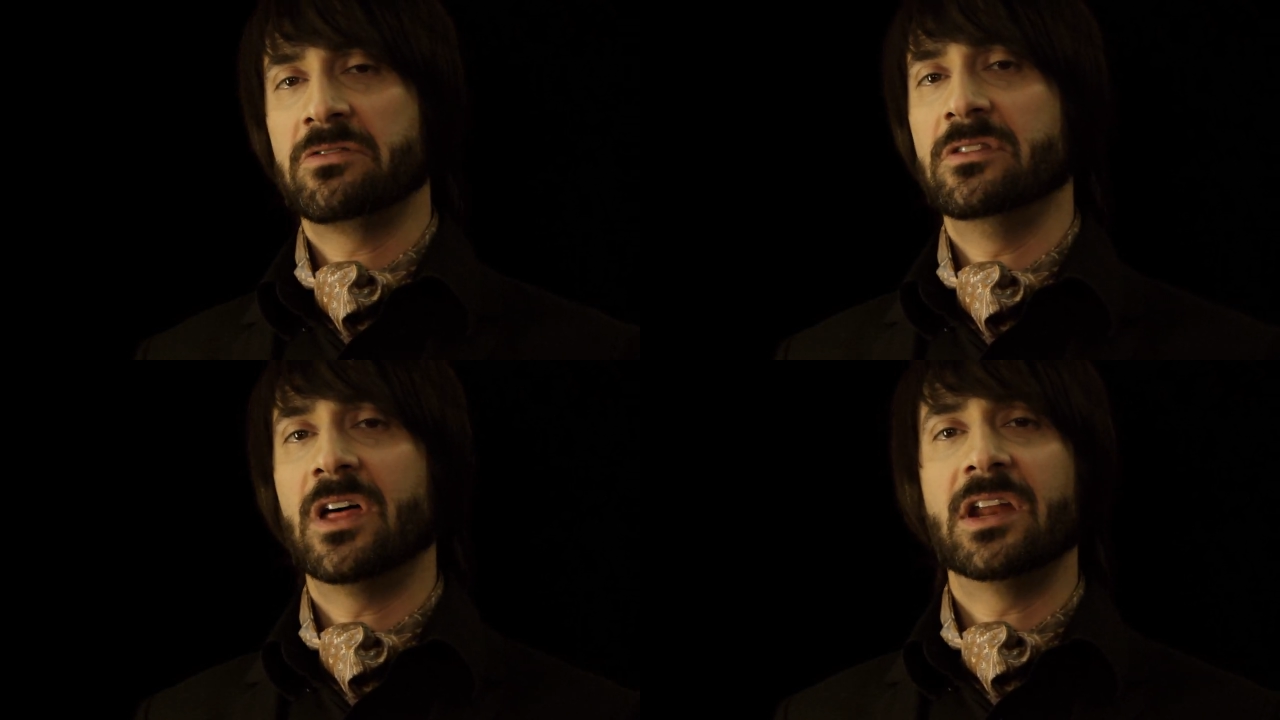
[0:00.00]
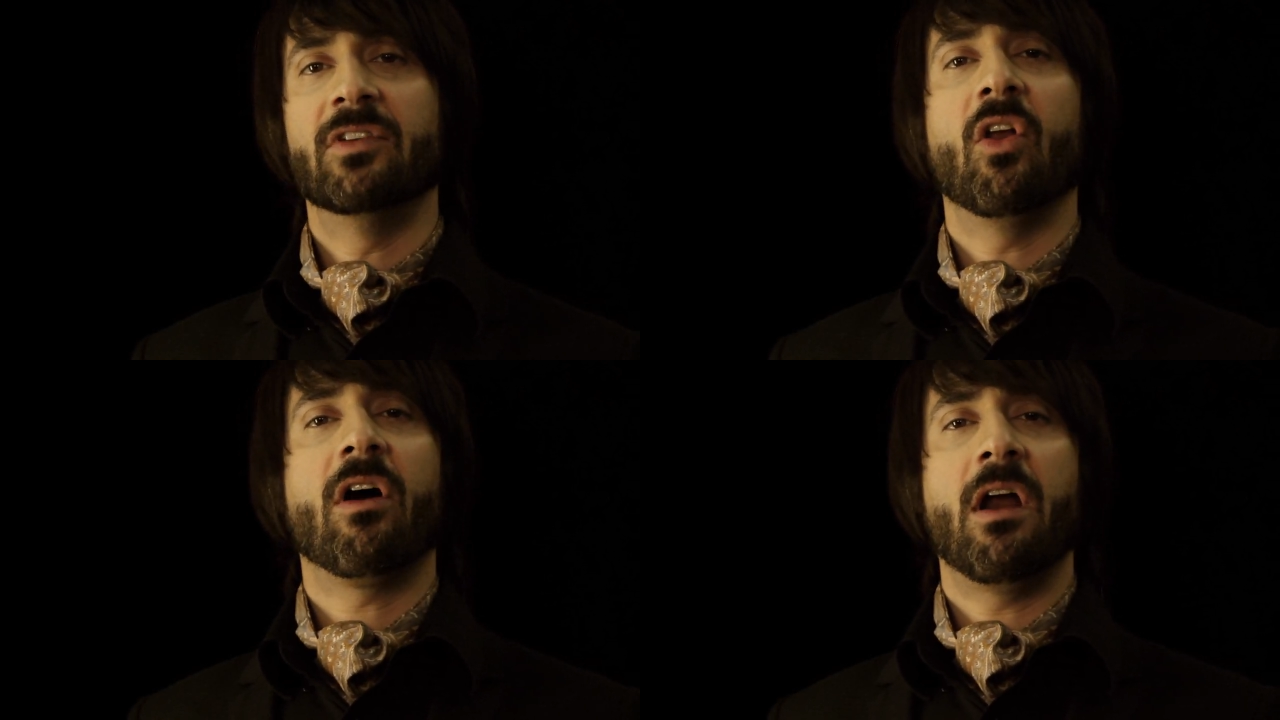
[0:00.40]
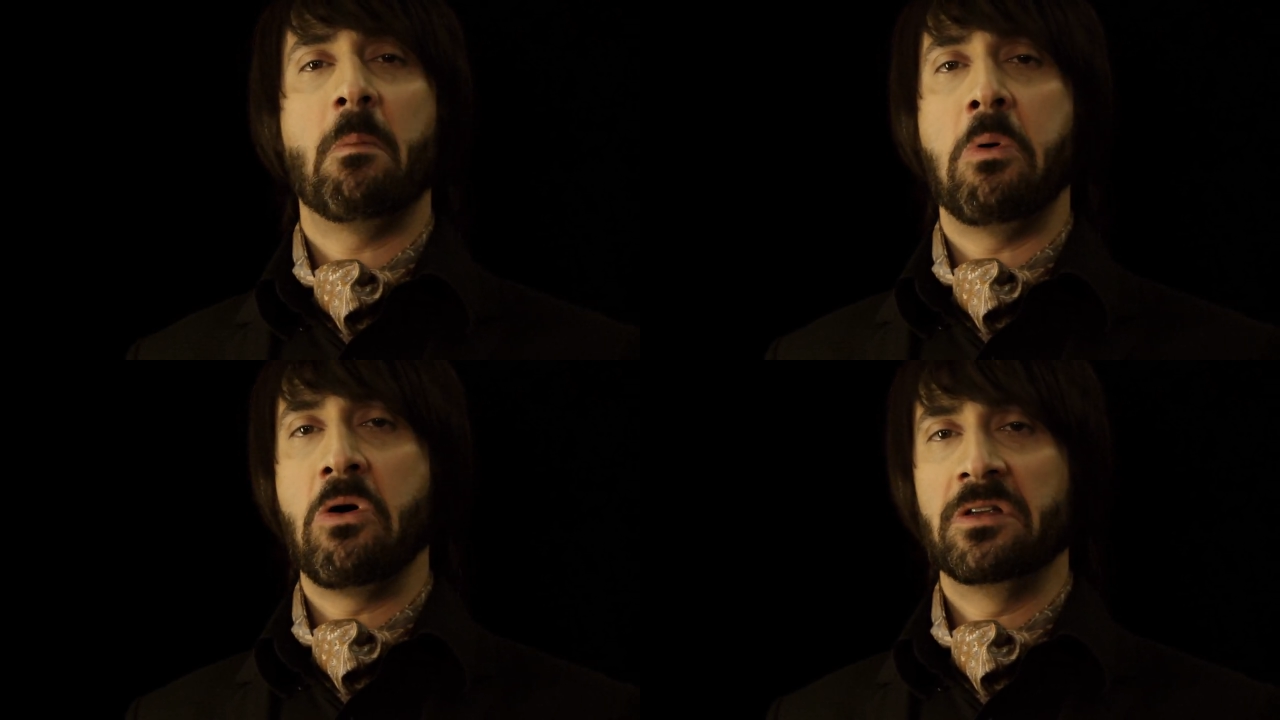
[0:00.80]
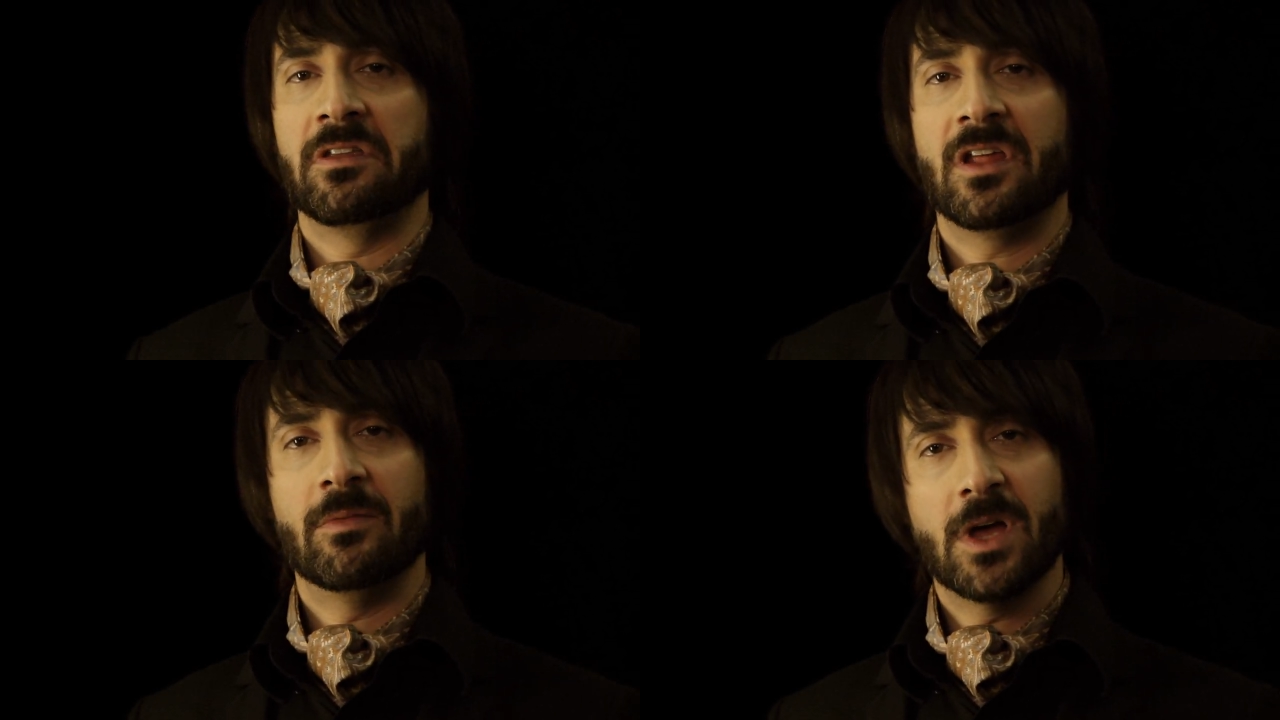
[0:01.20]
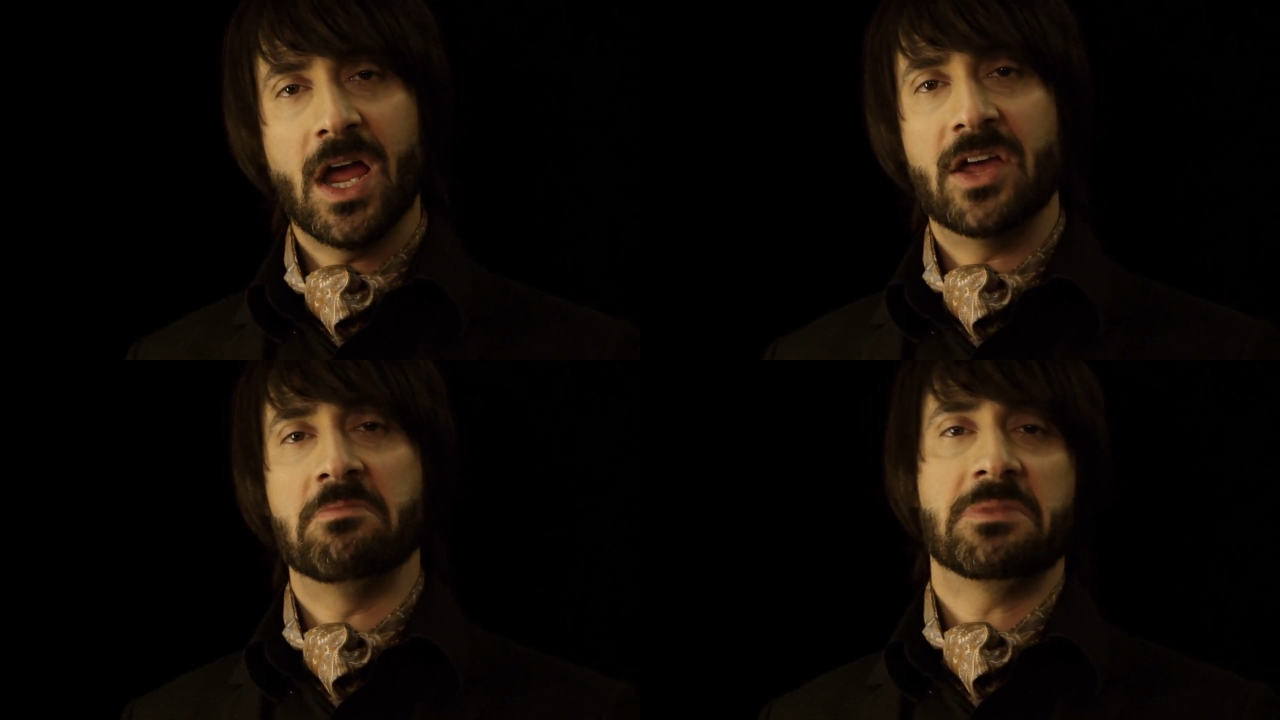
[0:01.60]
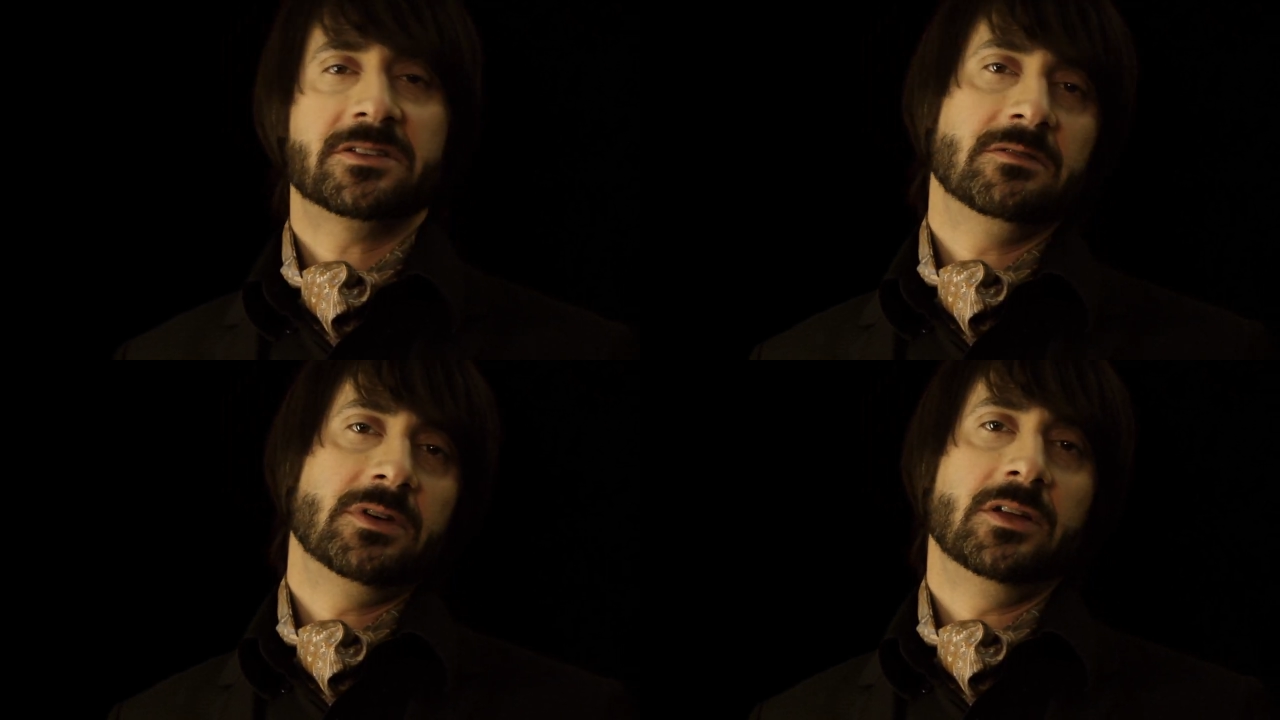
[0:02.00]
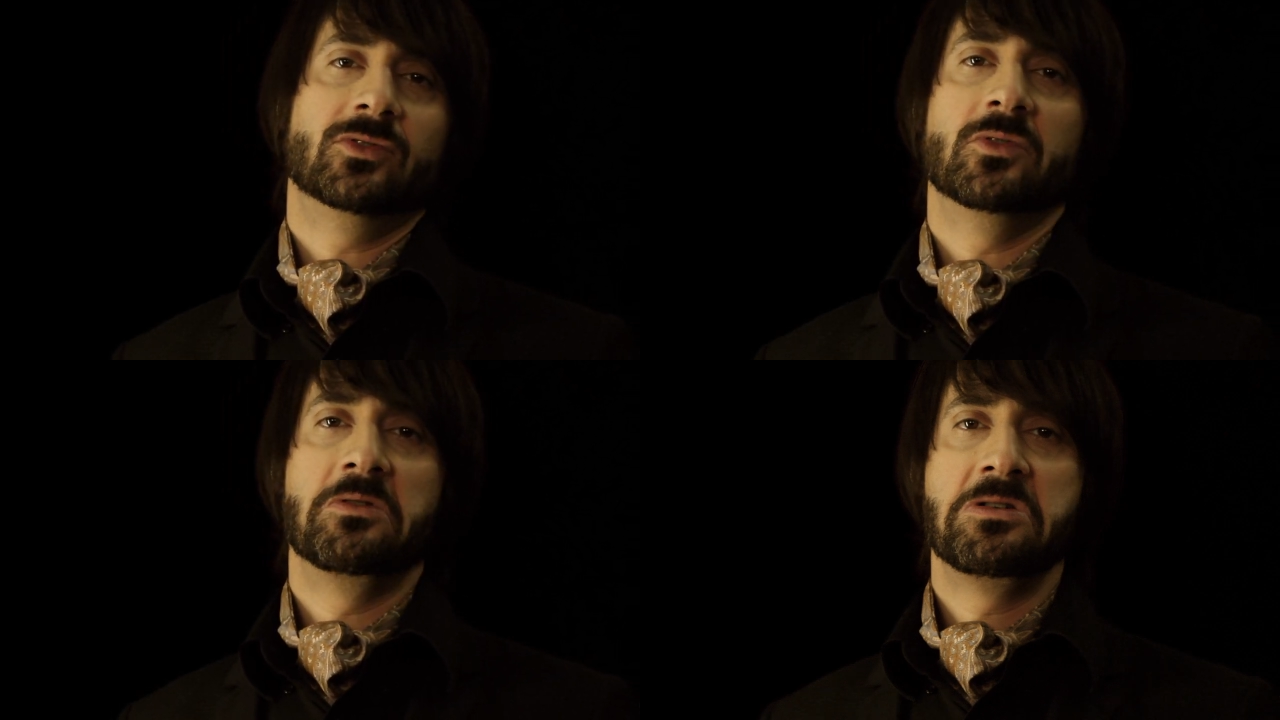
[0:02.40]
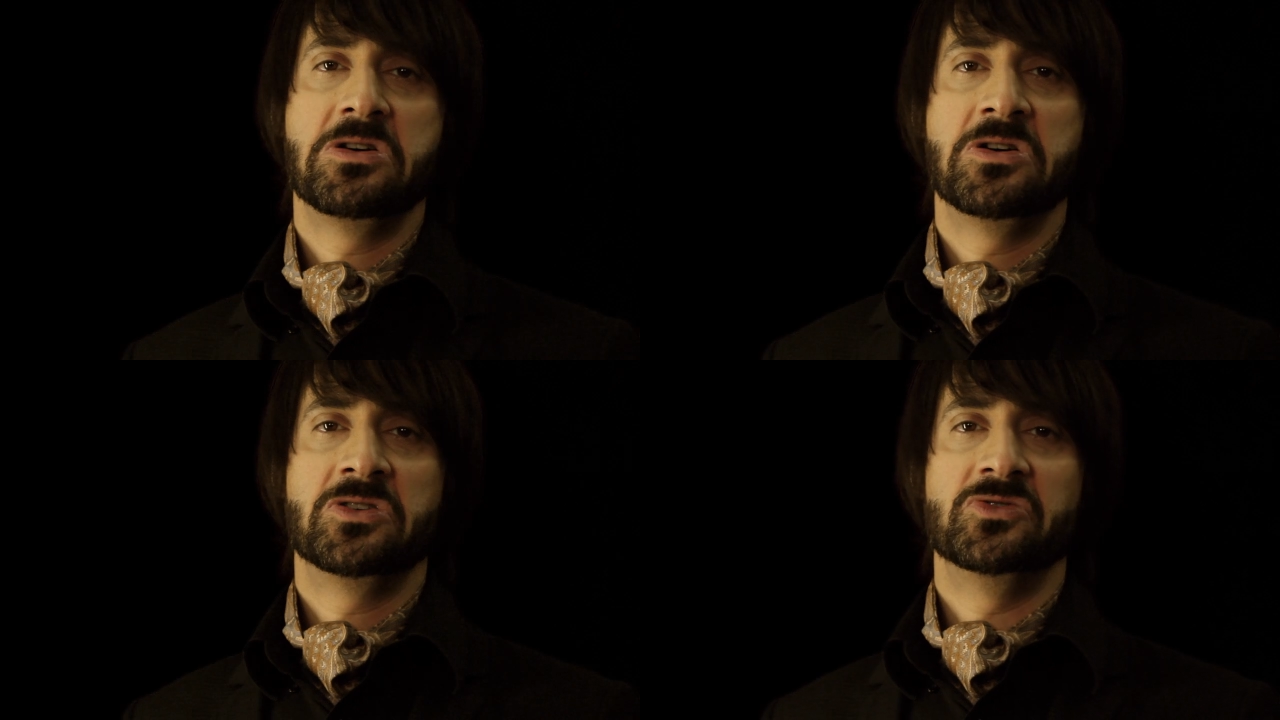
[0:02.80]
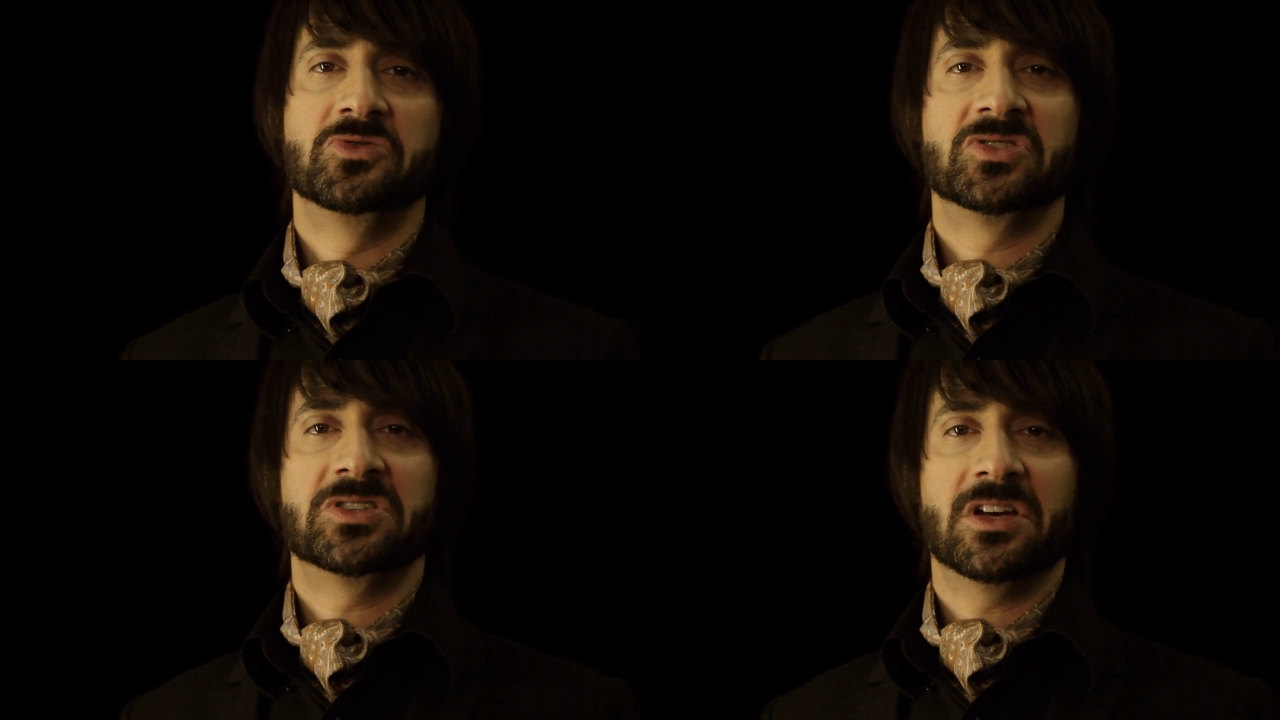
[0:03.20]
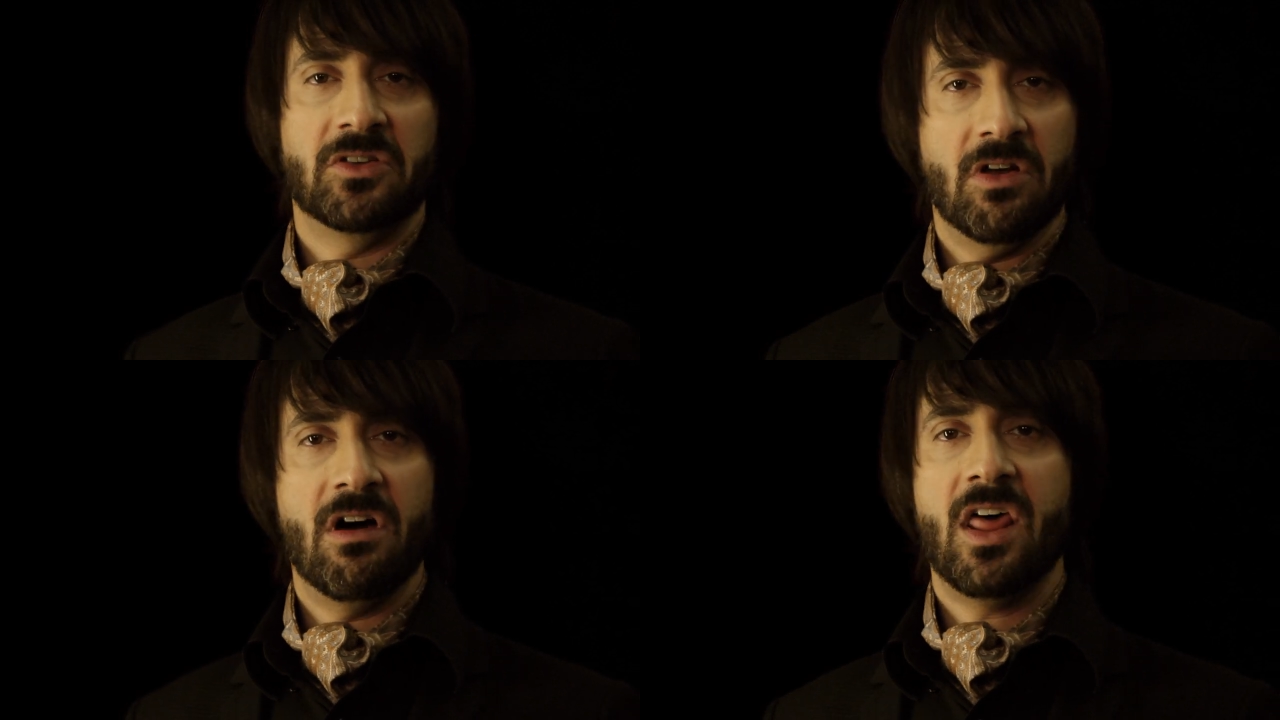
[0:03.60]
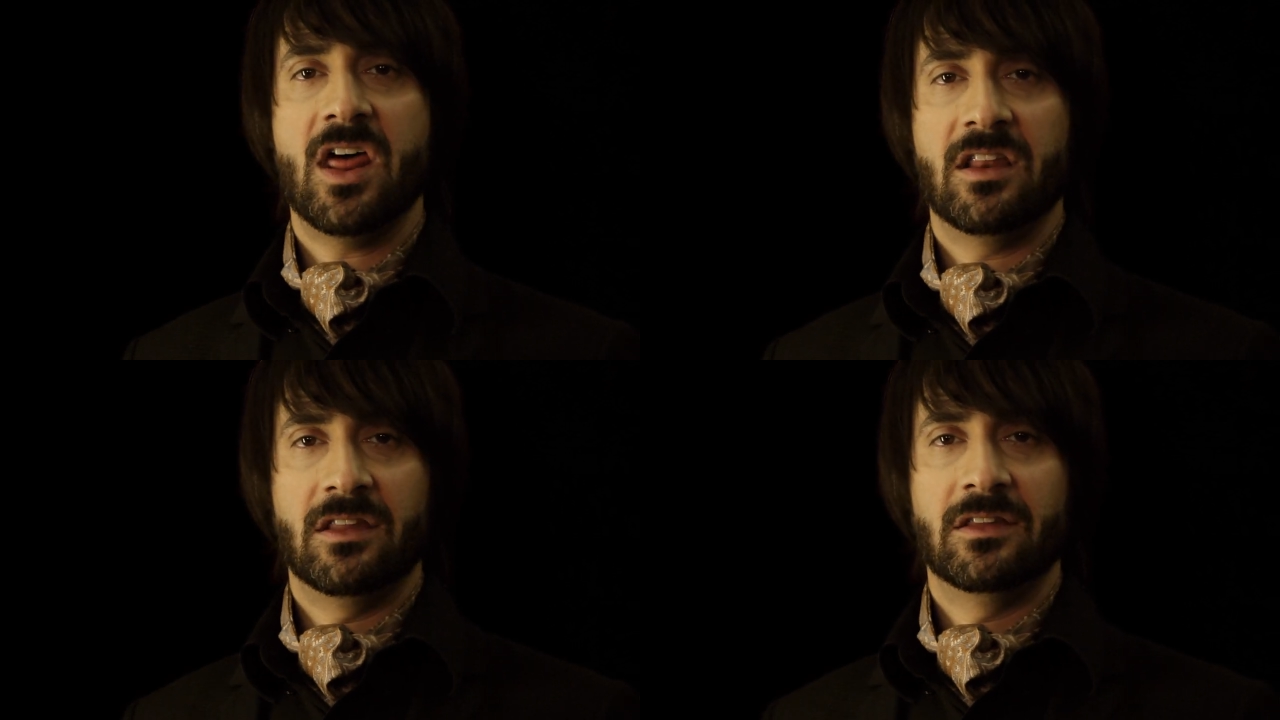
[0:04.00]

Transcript: You're not even looking at porn. I'm the guy you're masturbating to. You sick, you know that?